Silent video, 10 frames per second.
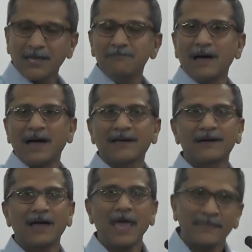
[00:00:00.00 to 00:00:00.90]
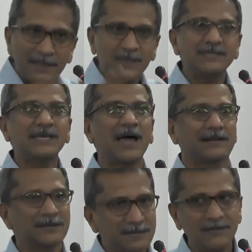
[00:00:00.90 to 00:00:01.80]
came back and then they
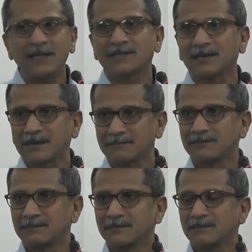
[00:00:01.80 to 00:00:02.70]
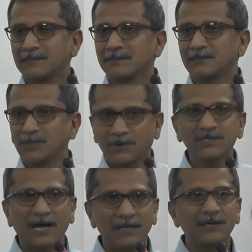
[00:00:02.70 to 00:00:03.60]
sat and did nothing
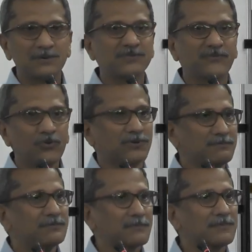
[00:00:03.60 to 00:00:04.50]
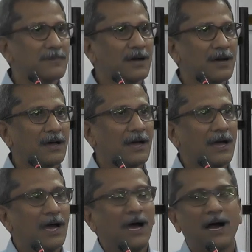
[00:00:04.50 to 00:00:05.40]
because I, there was food.
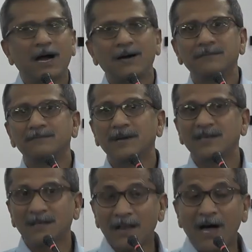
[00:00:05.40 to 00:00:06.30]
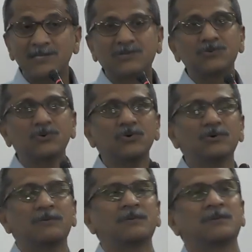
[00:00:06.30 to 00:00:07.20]
Um, in the last
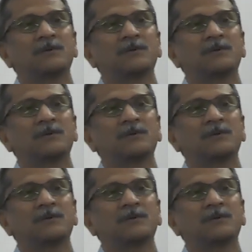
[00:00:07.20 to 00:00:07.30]
two,